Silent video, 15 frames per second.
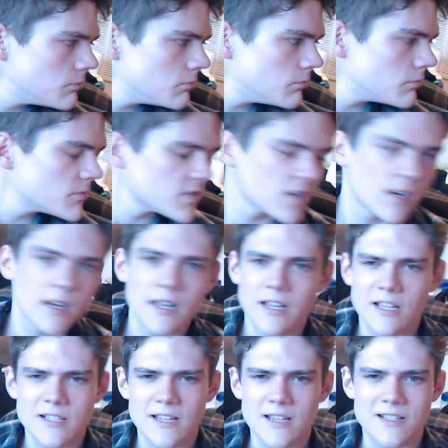Sorry, I guess
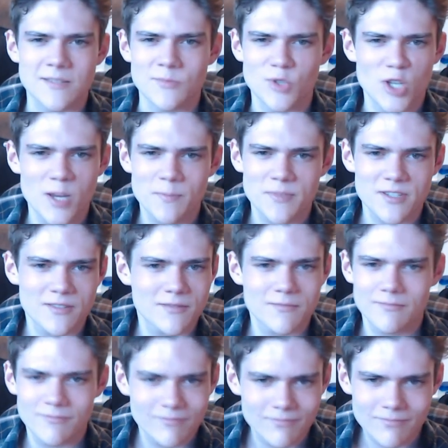I had some chips.
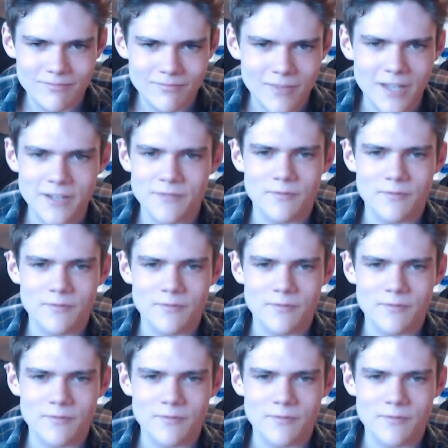I didn't